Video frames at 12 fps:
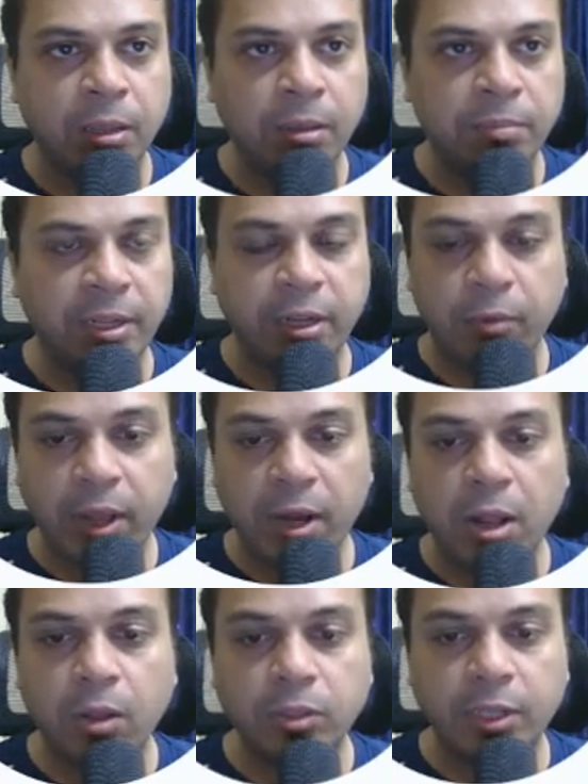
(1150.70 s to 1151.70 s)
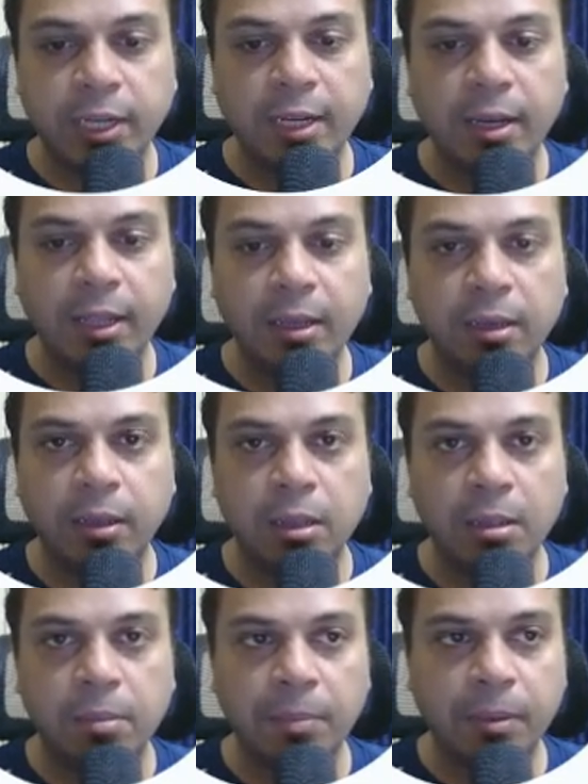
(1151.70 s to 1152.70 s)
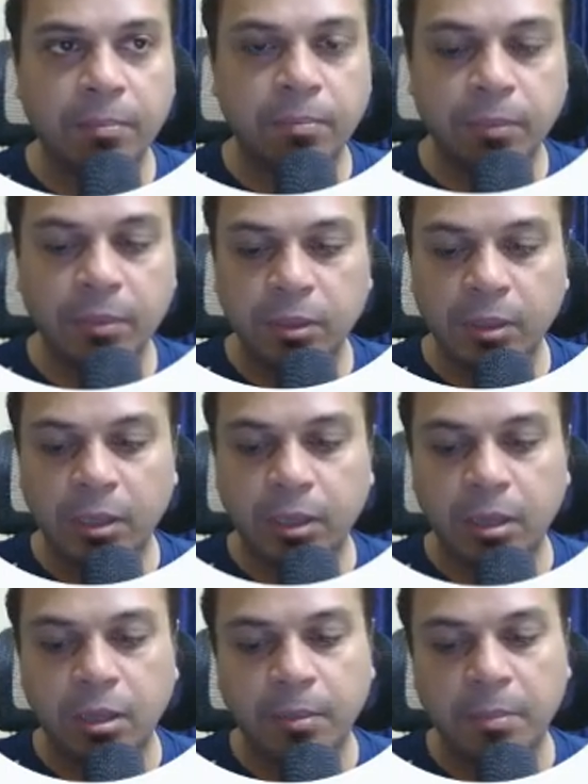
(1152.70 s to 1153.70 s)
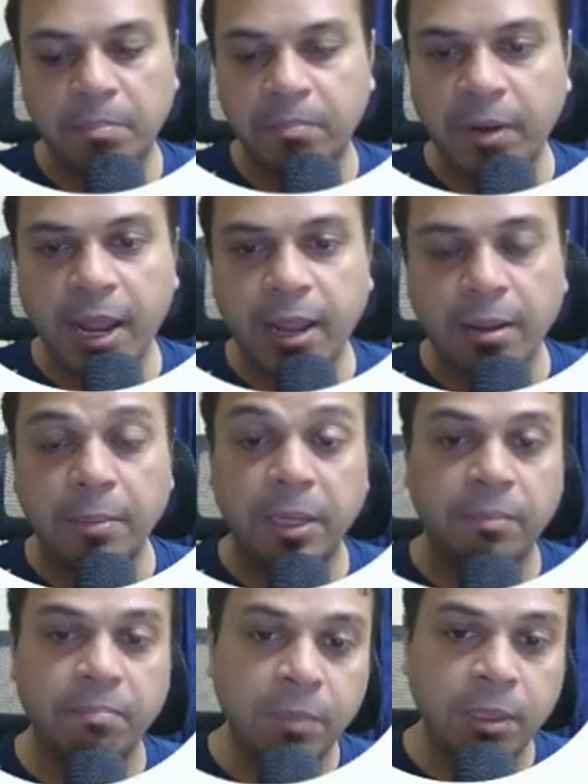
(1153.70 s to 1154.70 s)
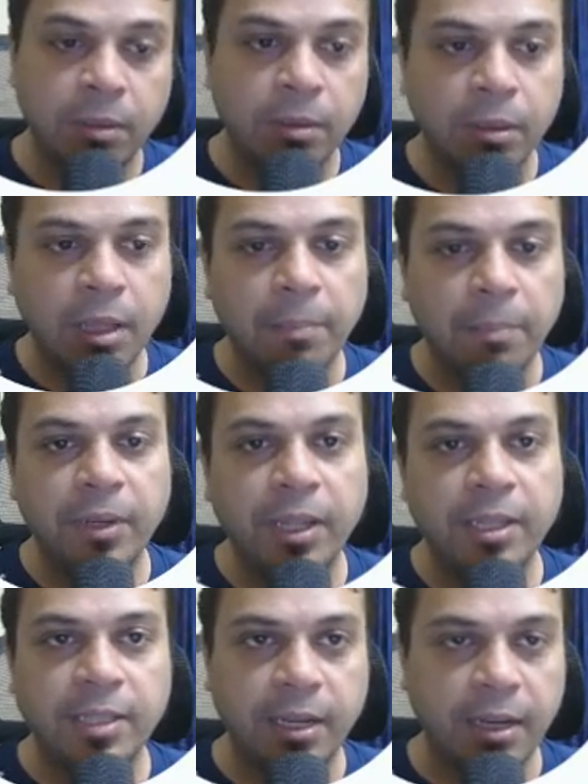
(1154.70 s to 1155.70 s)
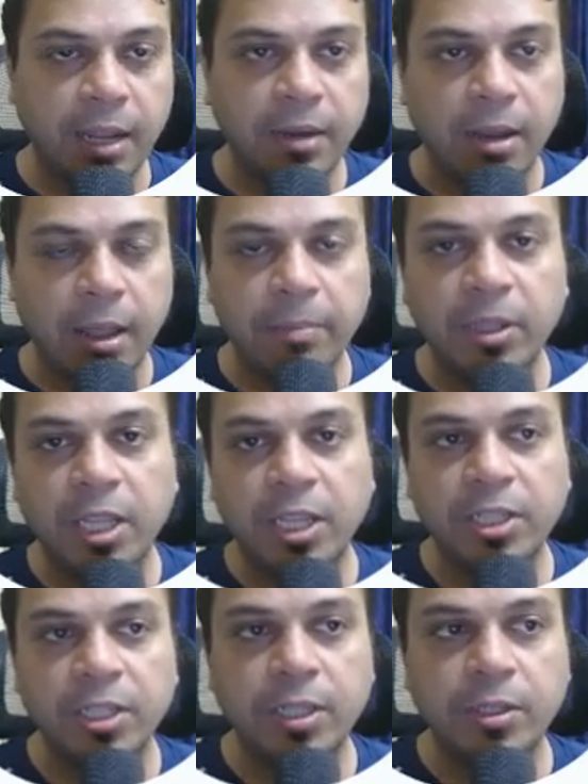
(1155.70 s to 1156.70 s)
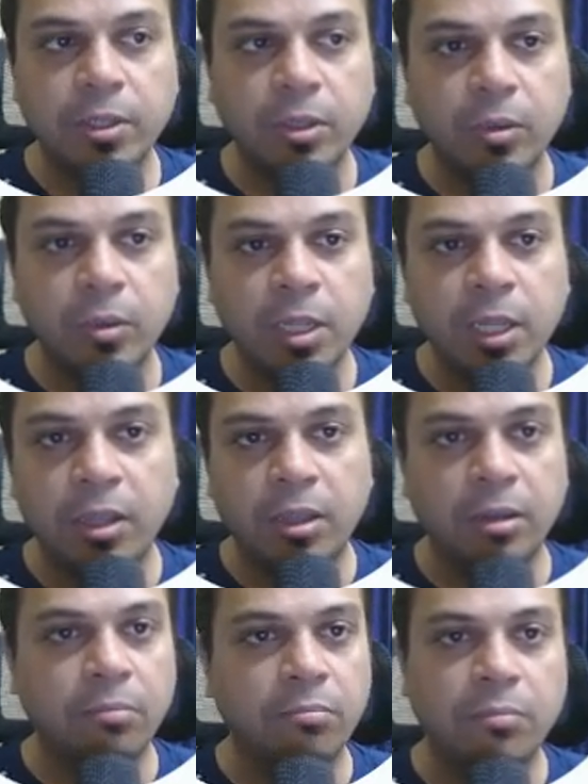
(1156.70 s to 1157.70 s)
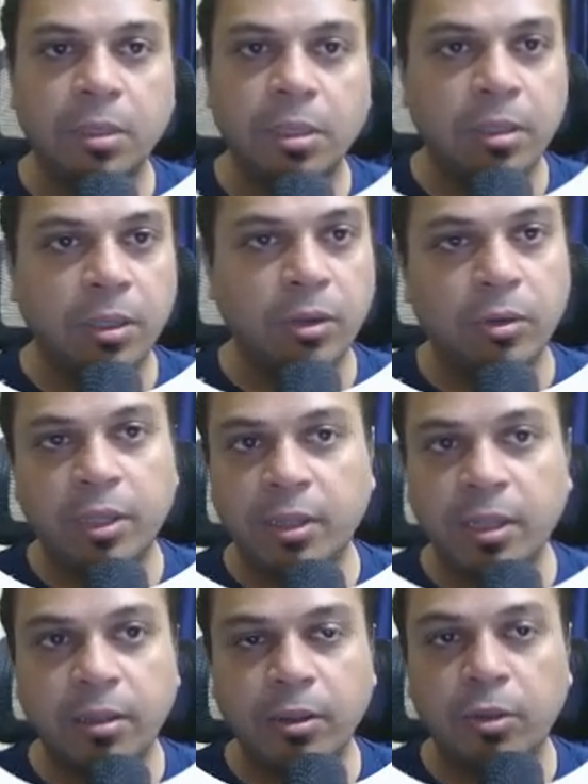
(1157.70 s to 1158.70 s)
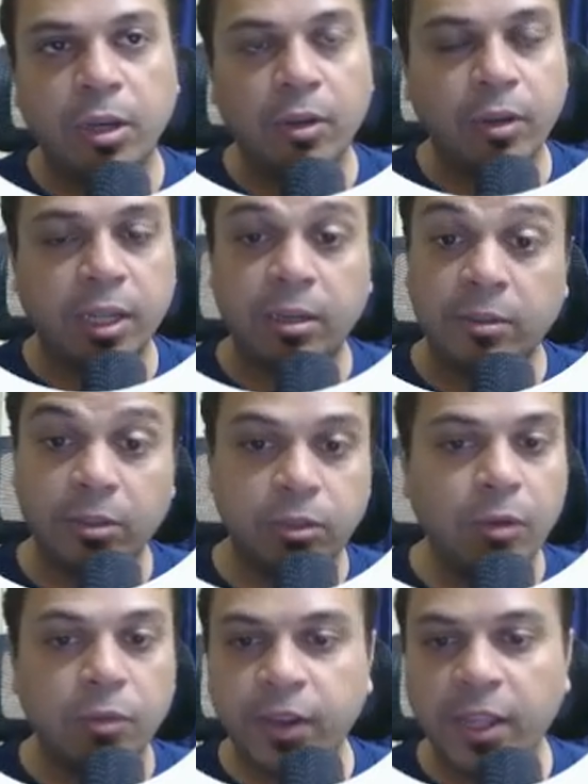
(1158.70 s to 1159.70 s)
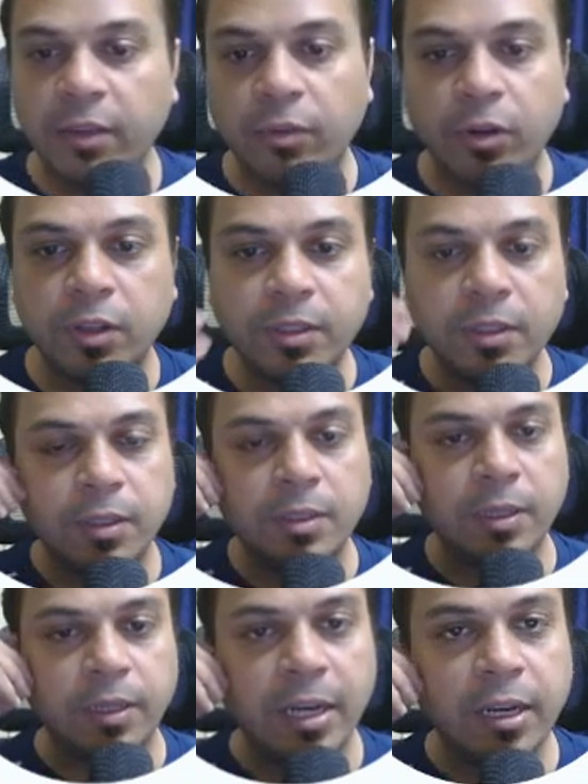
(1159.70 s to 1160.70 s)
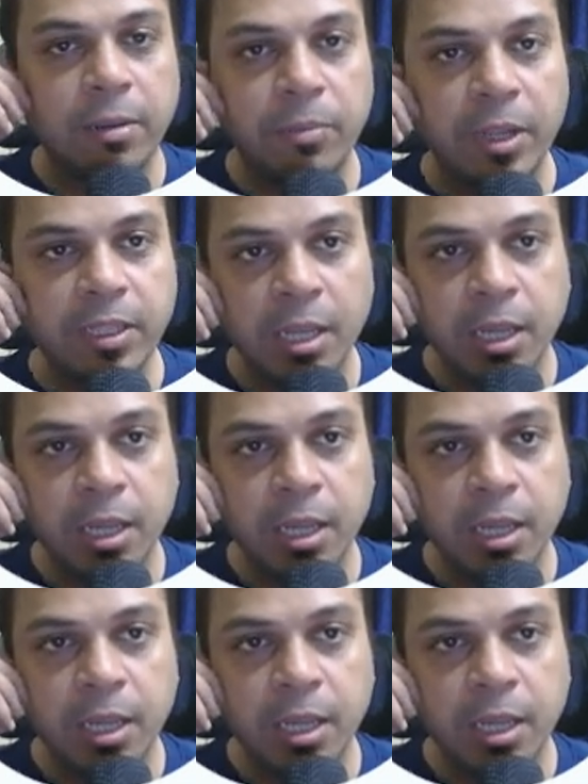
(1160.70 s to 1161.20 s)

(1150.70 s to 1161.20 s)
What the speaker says: data warehouse or data lake brand, I mean, companies and applications. So you can, you can look at Snowflake, for instance, and Databricks.